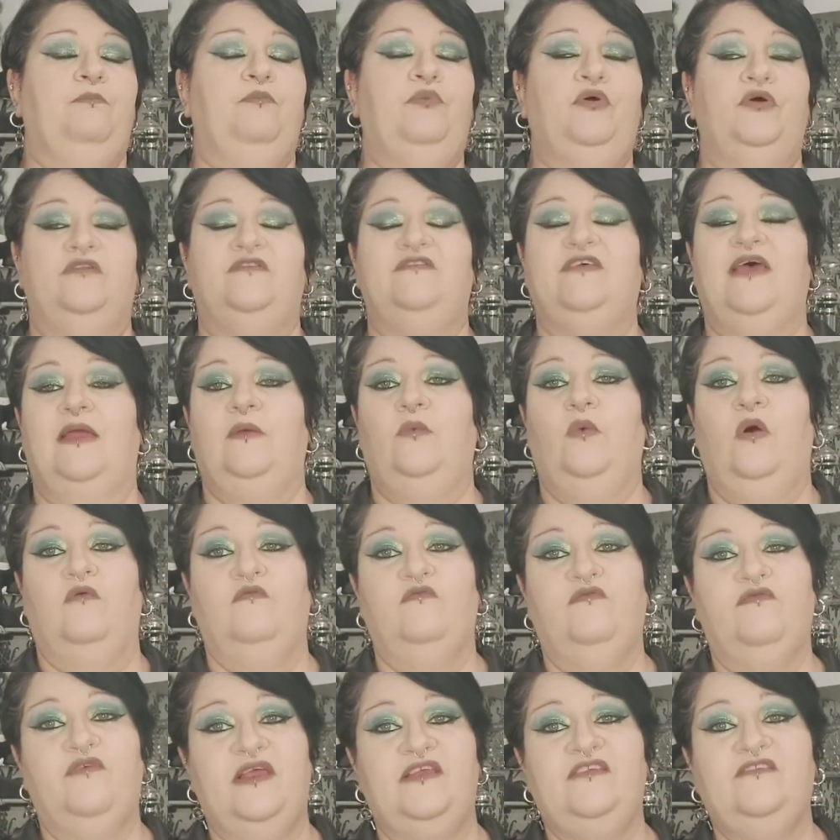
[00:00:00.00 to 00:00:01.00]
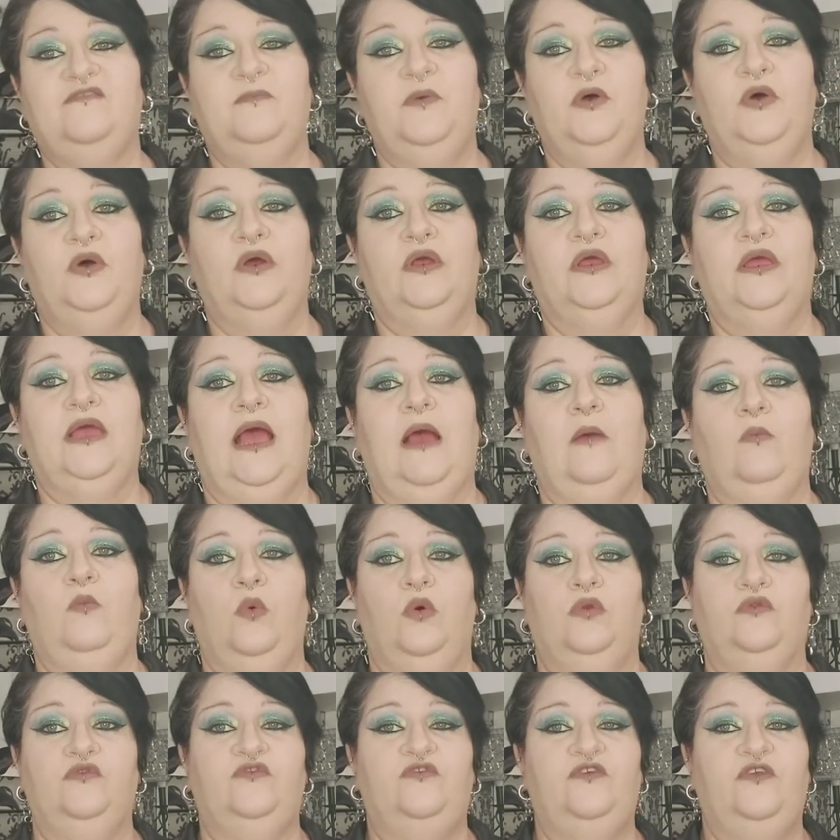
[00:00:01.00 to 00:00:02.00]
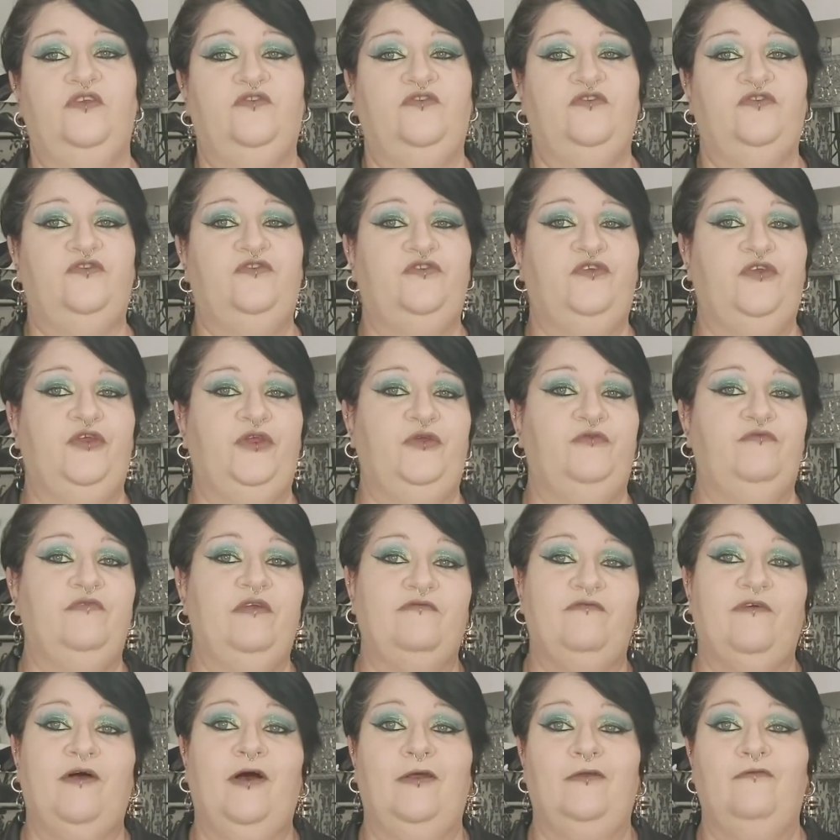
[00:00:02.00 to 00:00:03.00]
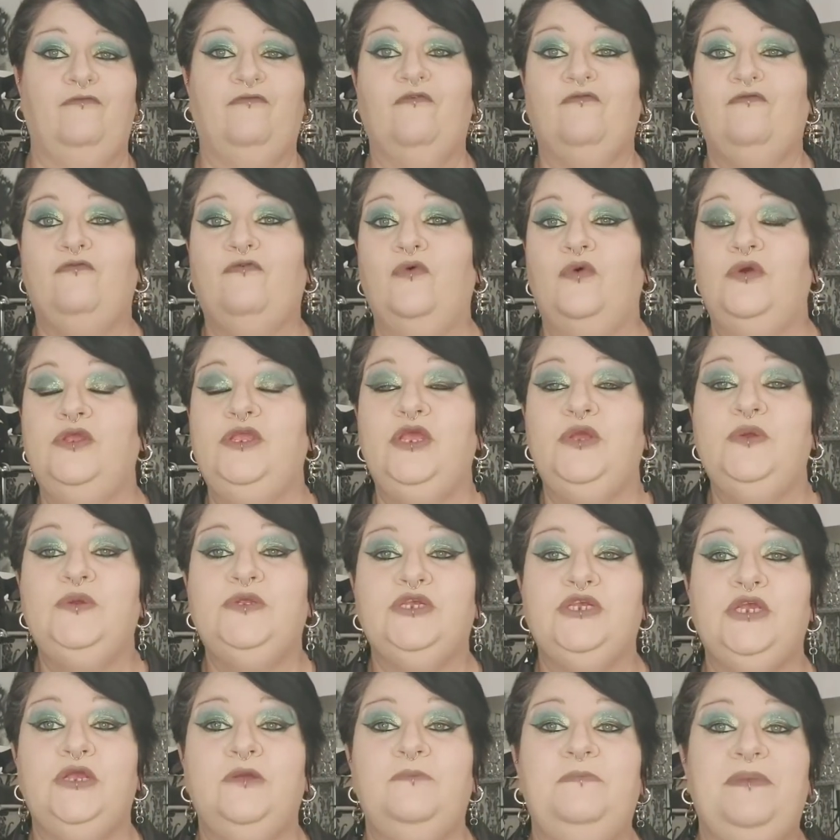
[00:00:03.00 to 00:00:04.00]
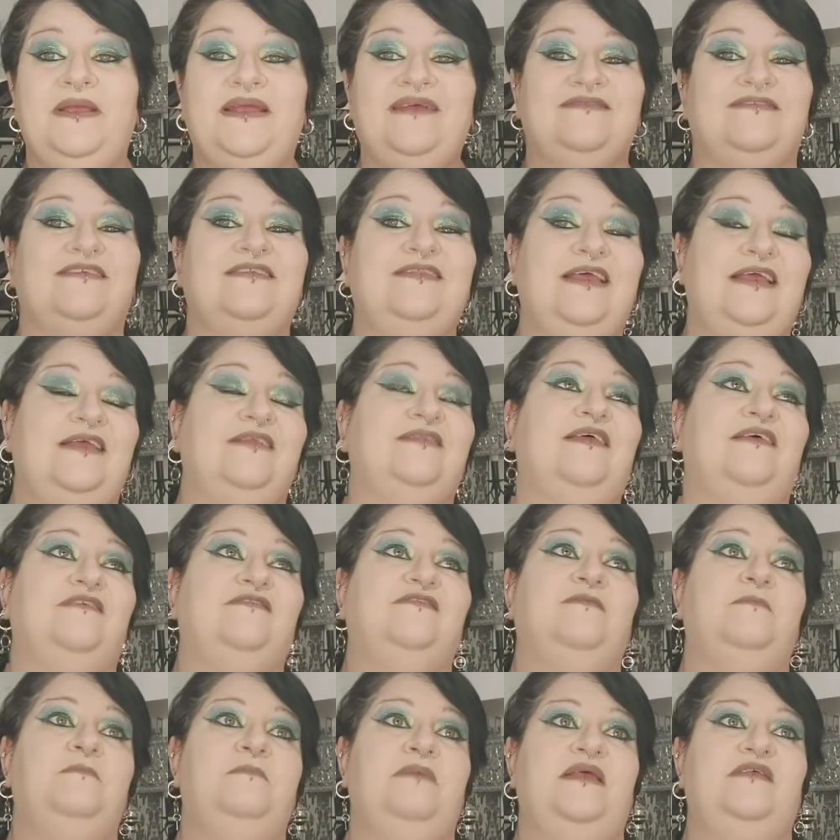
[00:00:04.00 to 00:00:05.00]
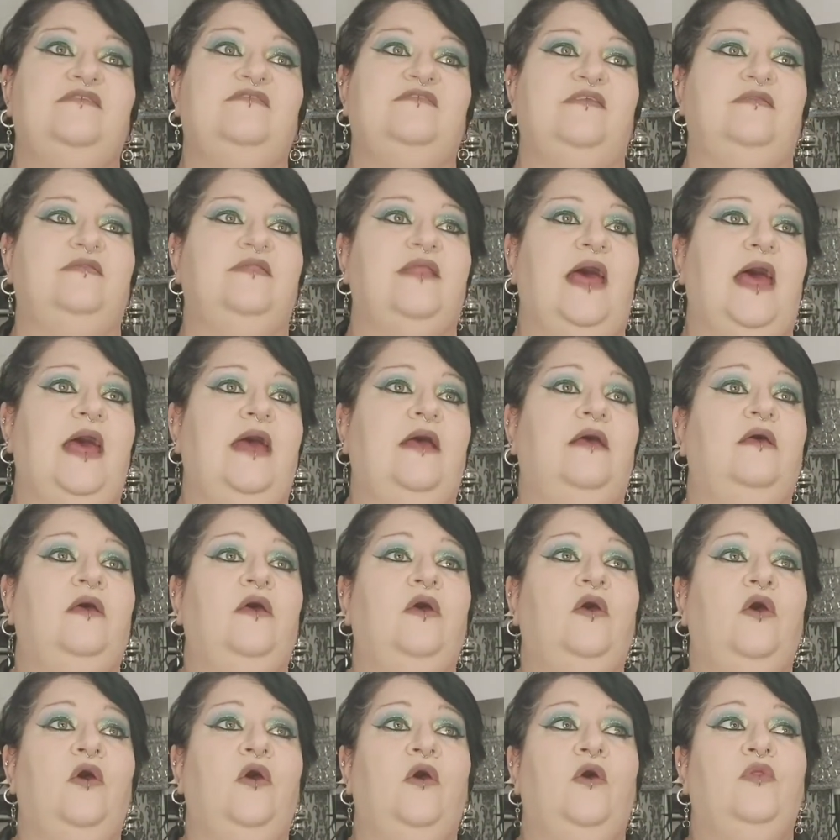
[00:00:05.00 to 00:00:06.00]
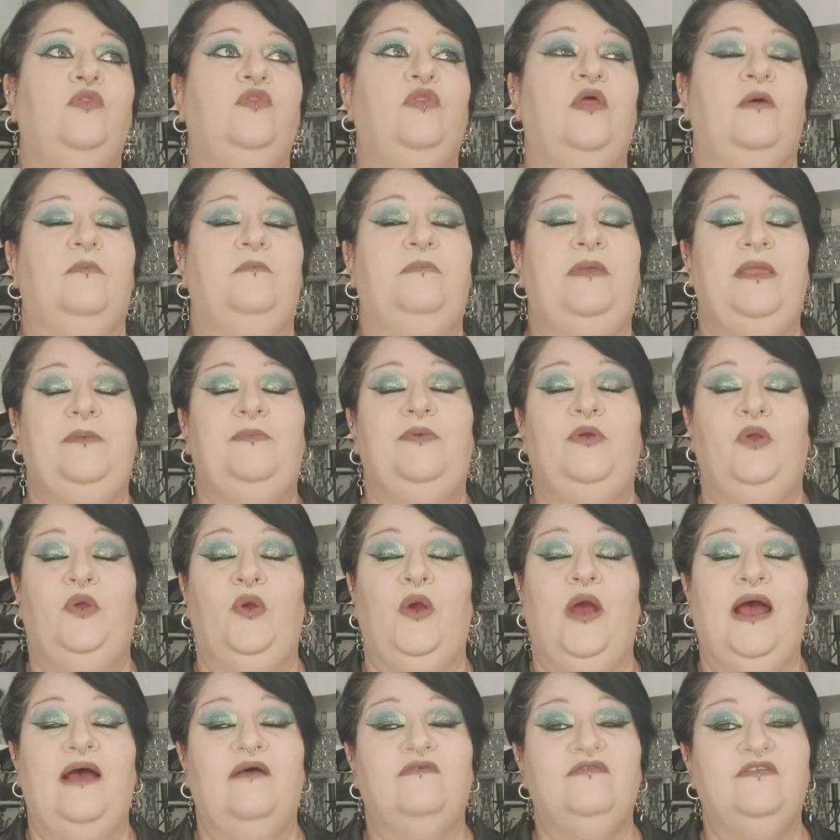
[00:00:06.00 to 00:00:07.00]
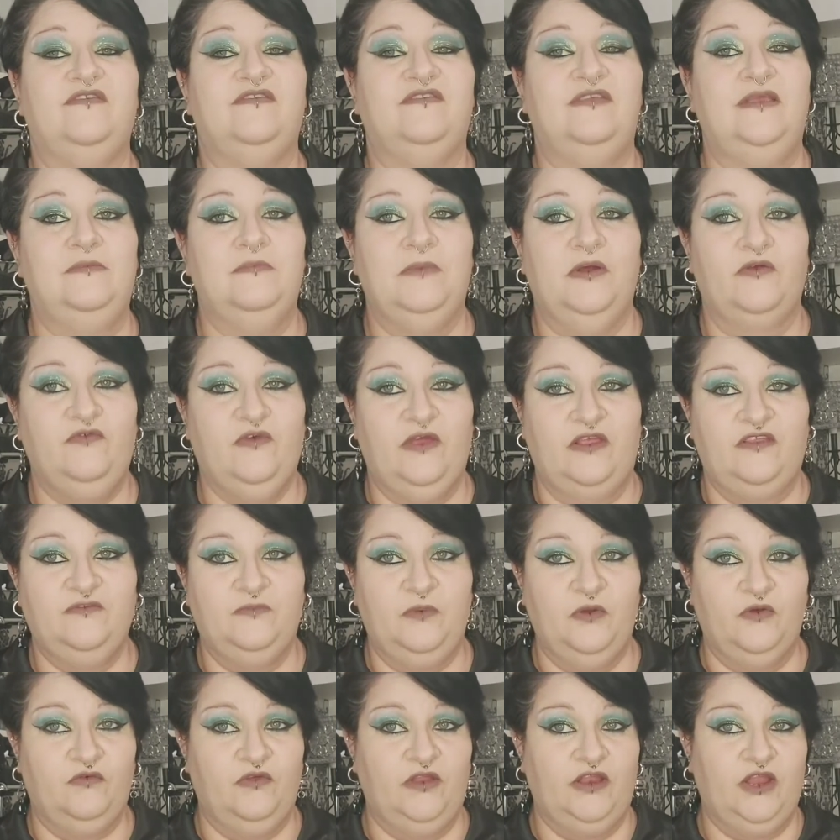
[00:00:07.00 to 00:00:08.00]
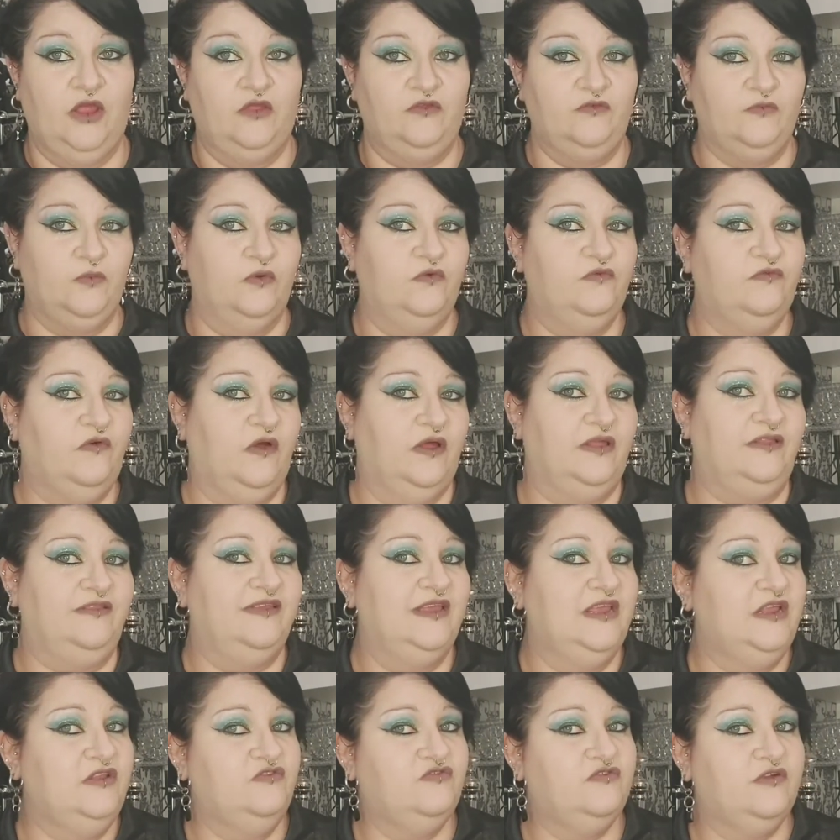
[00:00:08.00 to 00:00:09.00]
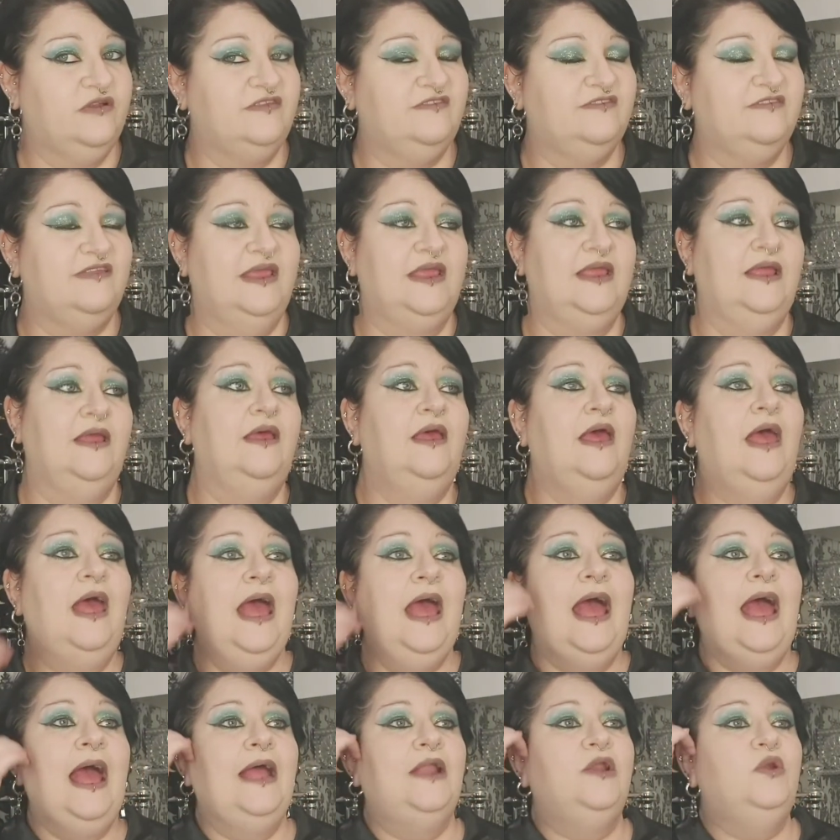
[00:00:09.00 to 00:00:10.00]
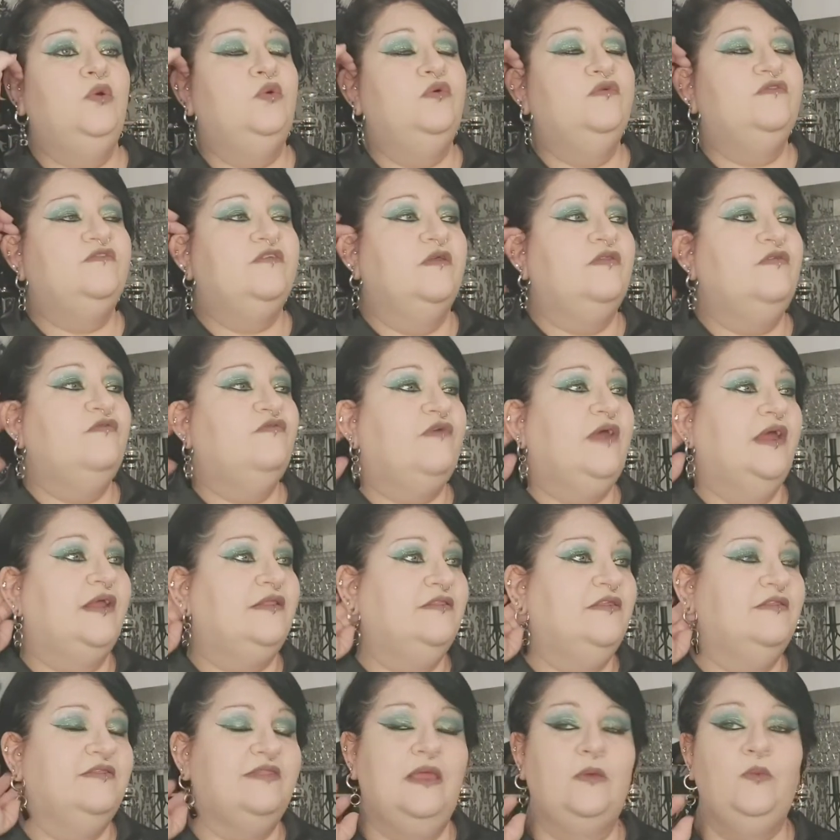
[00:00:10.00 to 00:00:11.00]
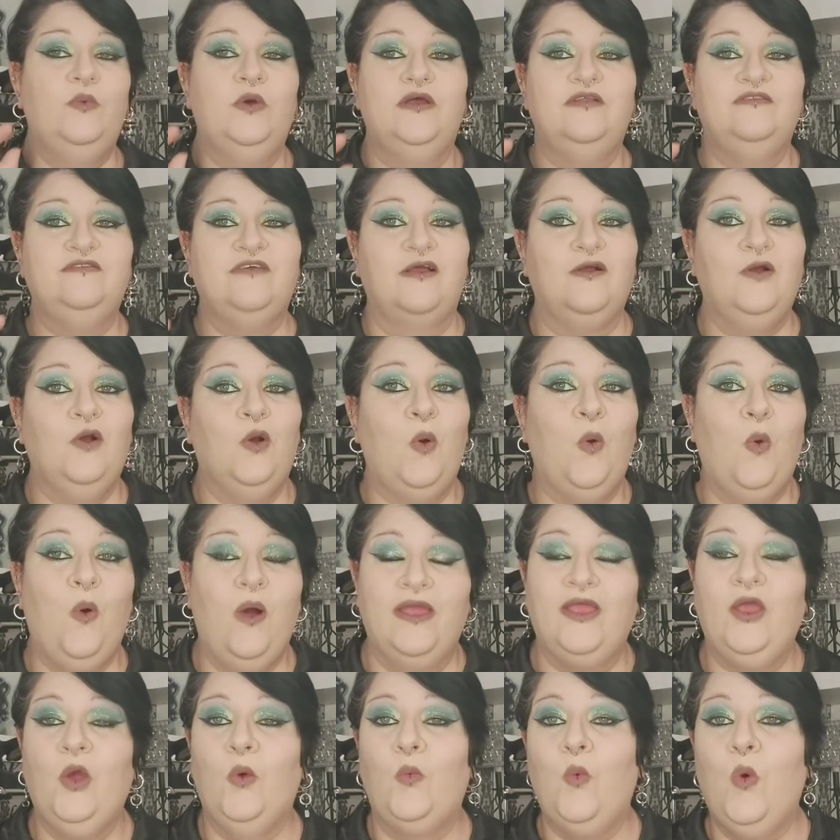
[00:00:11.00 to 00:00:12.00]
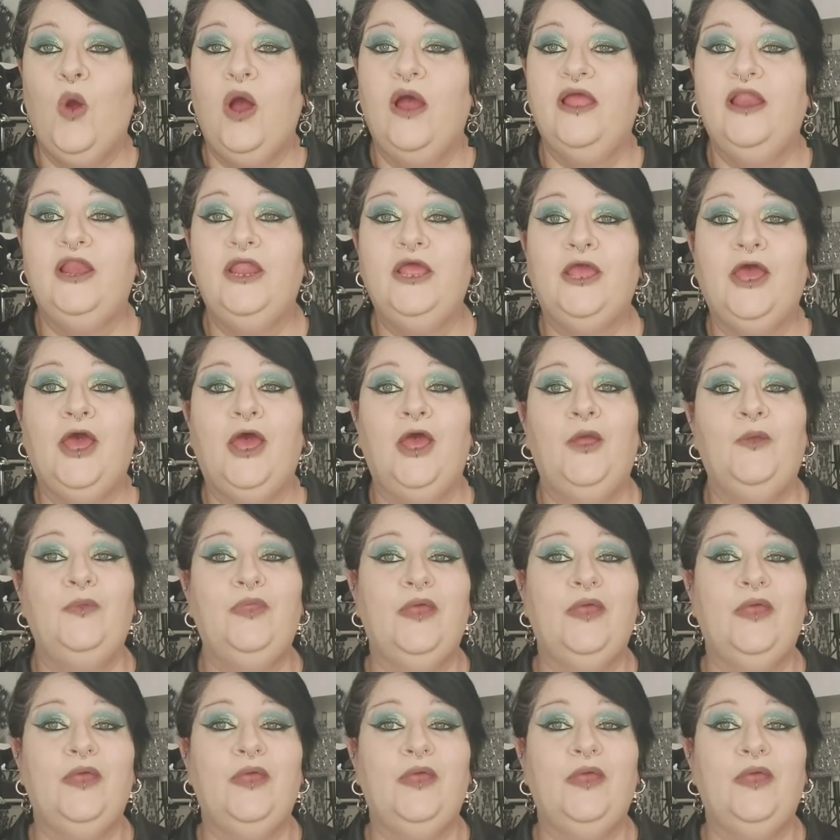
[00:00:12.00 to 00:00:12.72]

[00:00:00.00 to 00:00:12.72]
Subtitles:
put out on Facebook and wanted to revive for YouTube because I think there's some bits in there that people who haven't seen my Facebook videos will find interesting, and also the fact that they were done quite a while ago.